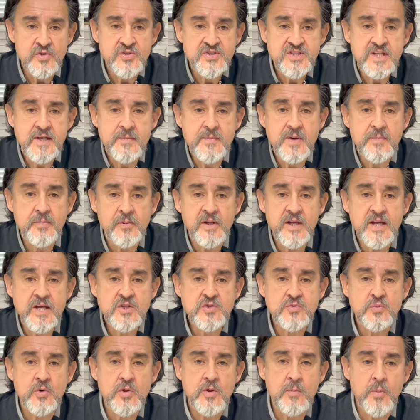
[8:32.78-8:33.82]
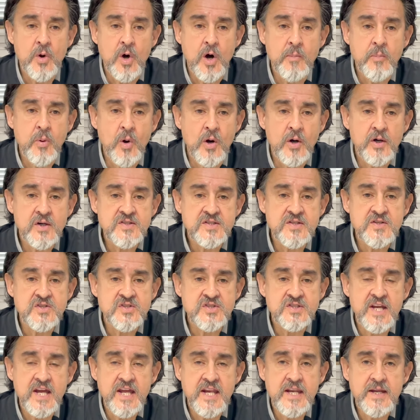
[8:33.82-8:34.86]
We will see him in a place where the
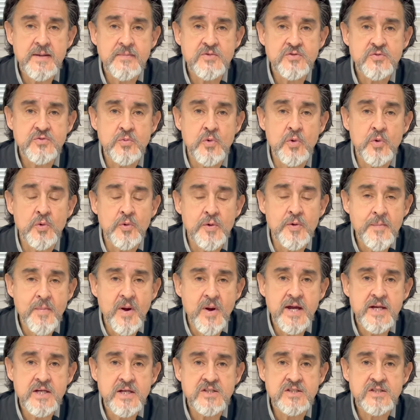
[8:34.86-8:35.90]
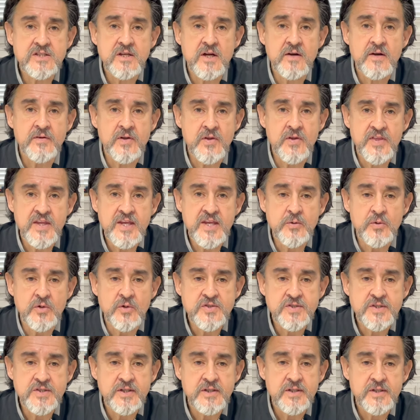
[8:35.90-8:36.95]
ballparks and the stadiums will remind us of
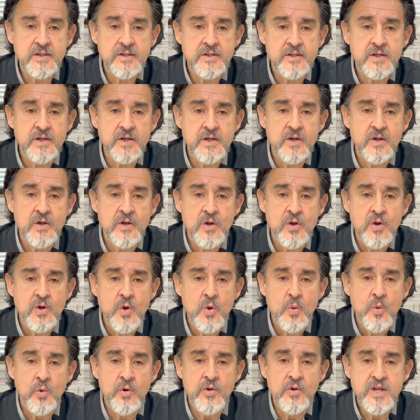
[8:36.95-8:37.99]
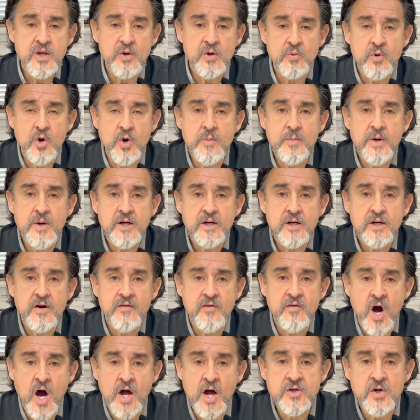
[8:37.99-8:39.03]
cathedrals, where the
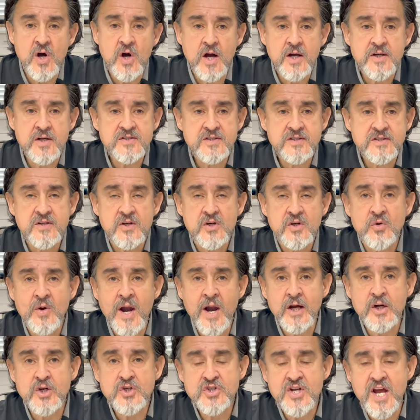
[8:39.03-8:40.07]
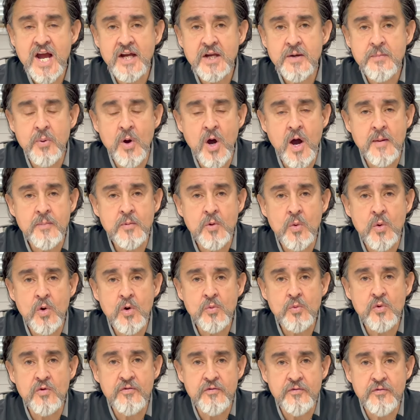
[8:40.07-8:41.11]
aroma of hot dogs, cracker jack, and
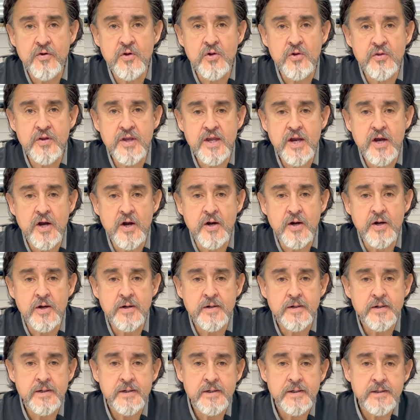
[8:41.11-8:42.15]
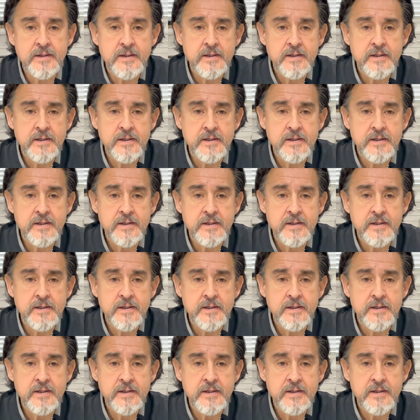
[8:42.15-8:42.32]
popcorn will fill the air.